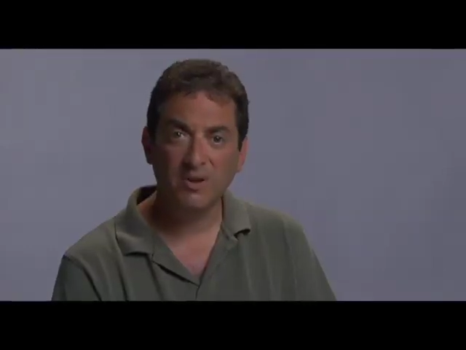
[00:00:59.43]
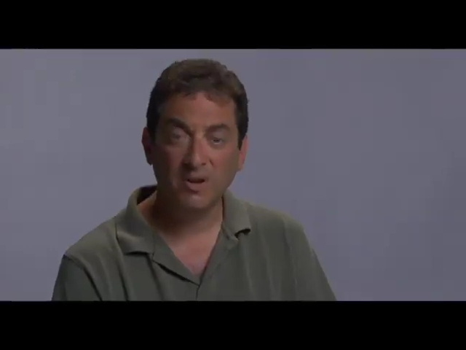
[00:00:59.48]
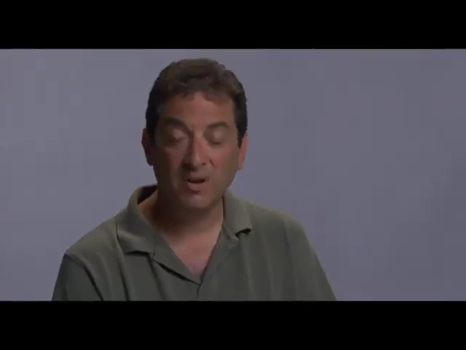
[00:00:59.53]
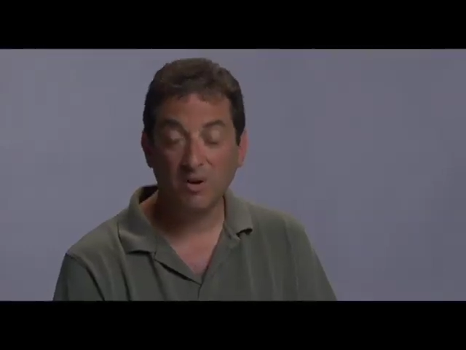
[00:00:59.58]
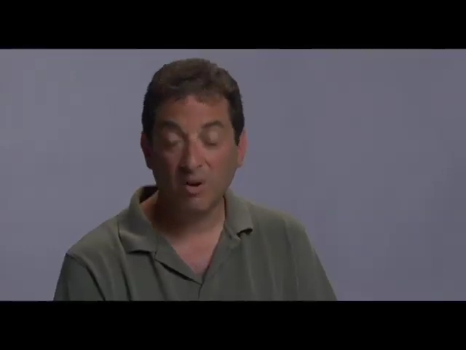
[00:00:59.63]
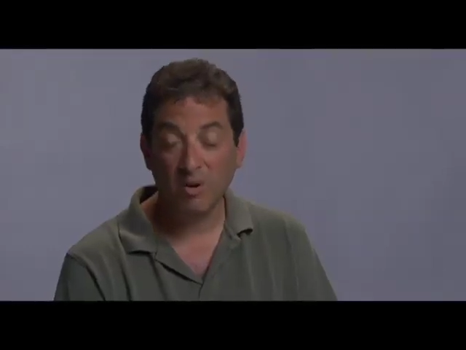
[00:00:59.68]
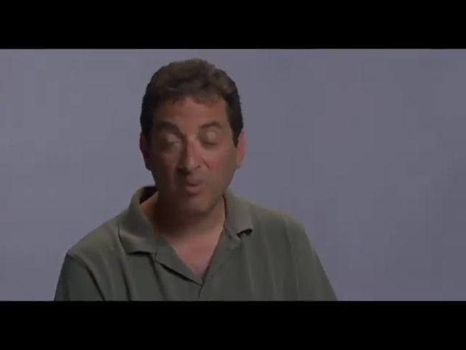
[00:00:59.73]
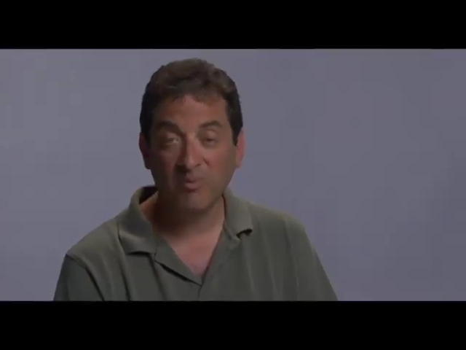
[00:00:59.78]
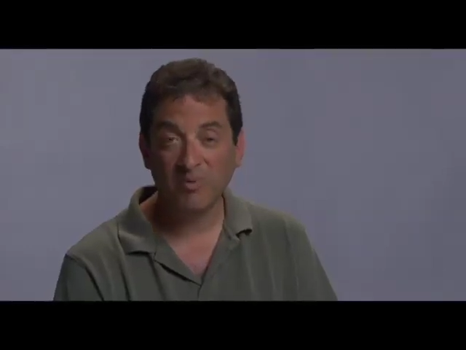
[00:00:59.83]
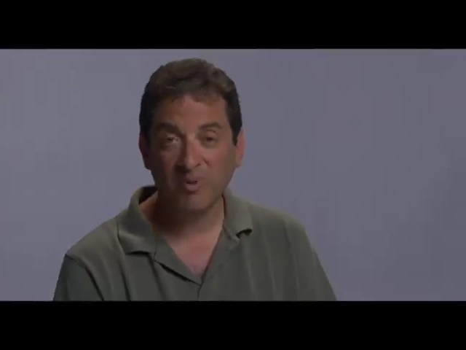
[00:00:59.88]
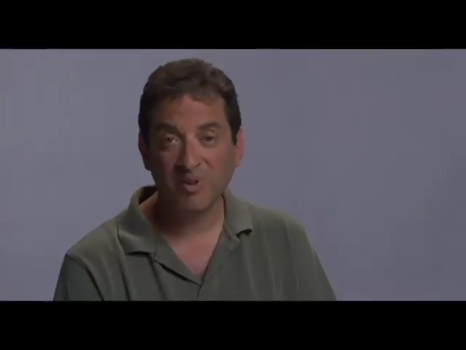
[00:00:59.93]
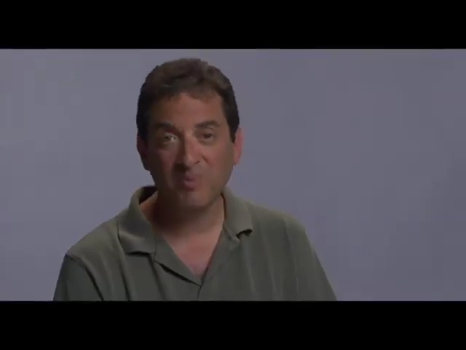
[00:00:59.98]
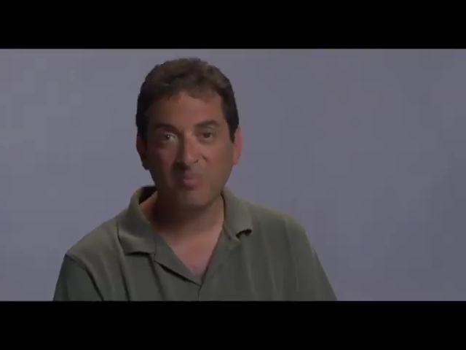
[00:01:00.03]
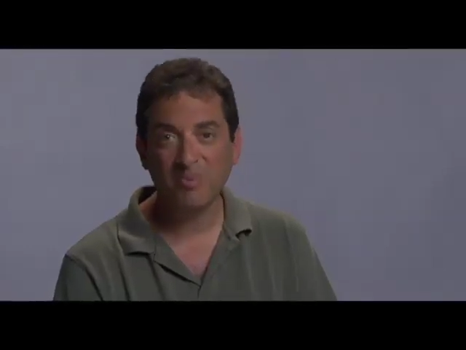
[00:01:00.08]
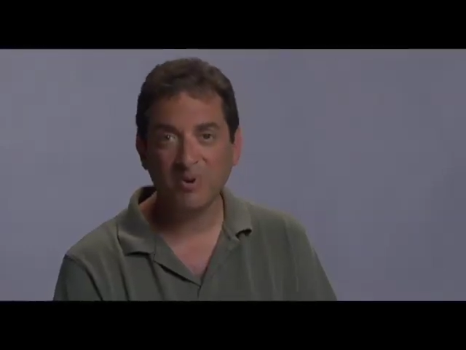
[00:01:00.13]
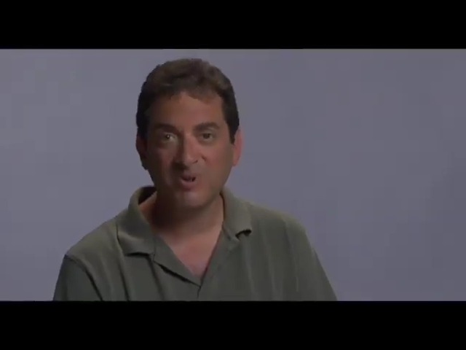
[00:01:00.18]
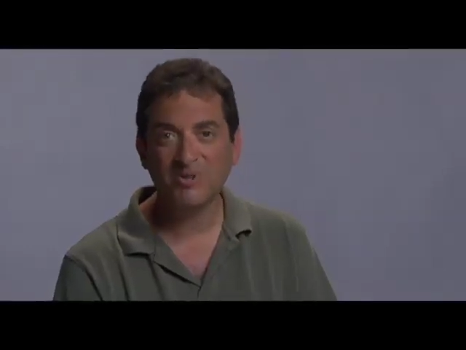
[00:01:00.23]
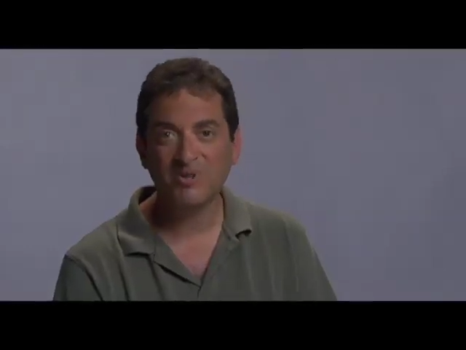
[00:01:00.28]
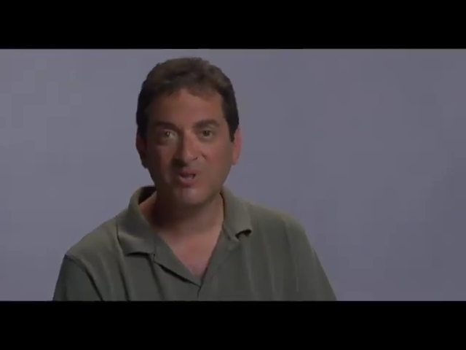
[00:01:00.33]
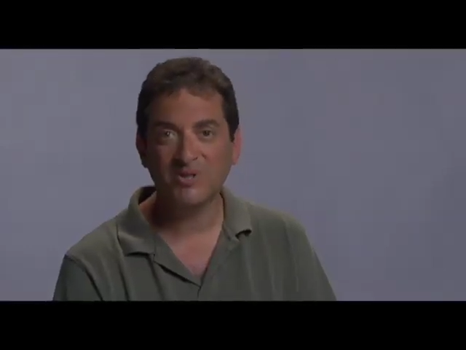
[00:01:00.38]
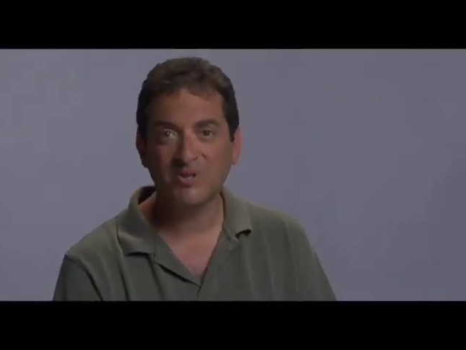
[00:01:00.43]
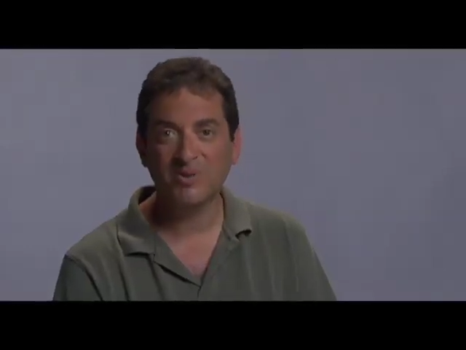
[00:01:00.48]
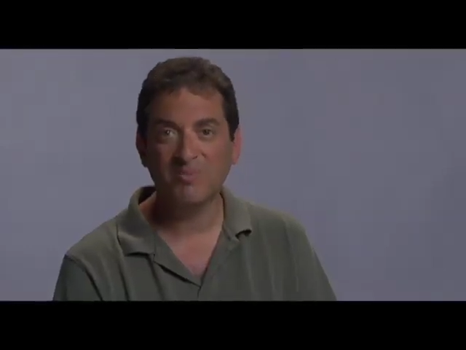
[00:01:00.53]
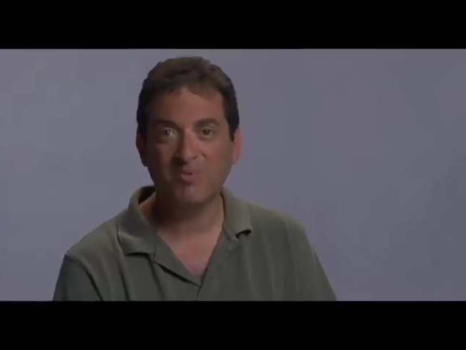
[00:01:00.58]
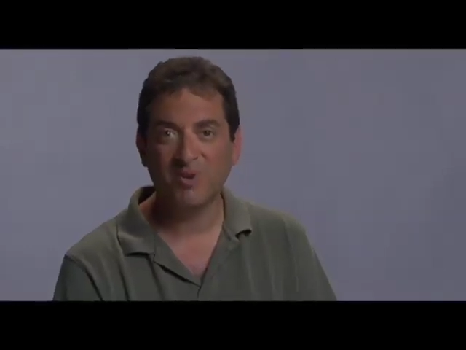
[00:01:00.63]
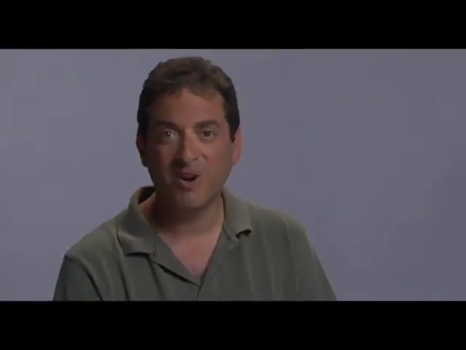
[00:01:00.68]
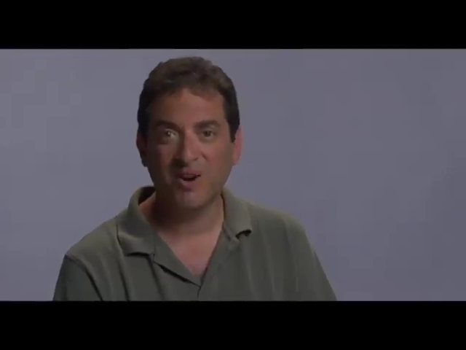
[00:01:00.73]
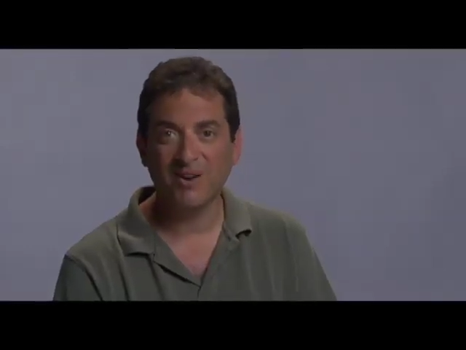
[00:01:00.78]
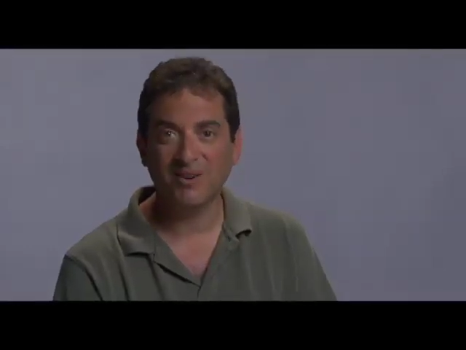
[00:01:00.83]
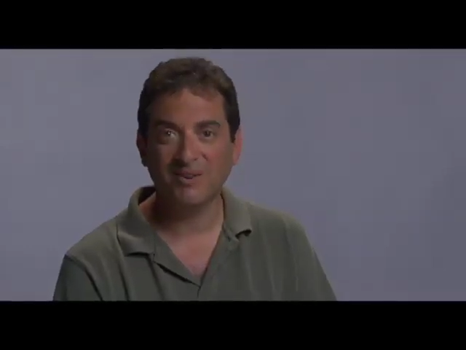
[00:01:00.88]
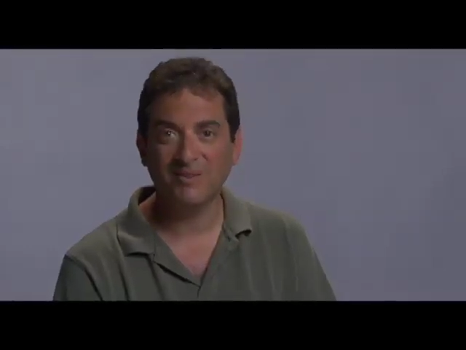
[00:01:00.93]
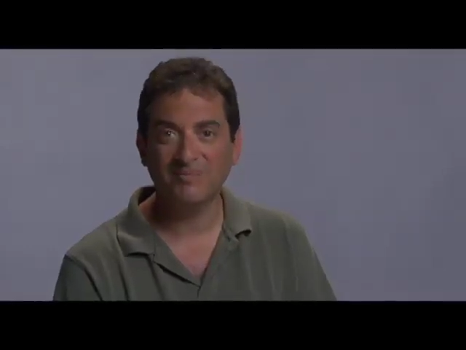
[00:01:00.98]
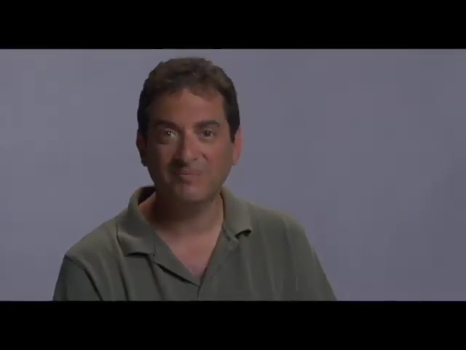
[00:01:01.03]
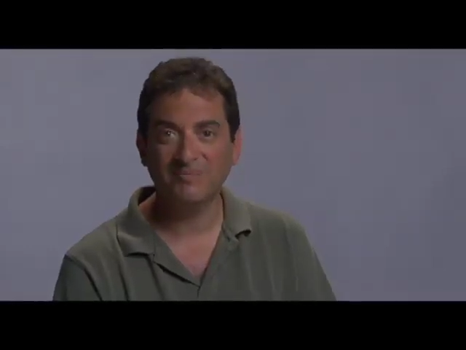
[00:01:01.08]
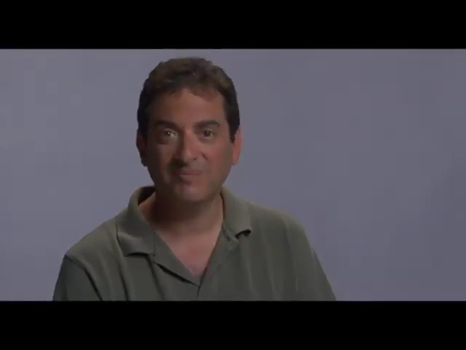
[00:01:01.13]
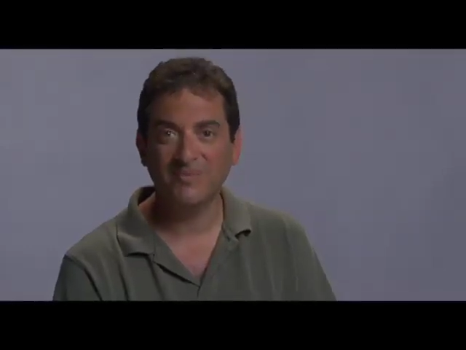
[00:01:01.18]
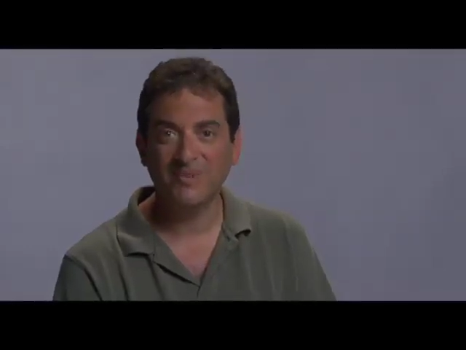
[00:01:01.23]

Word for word: and hopefully purchase the product.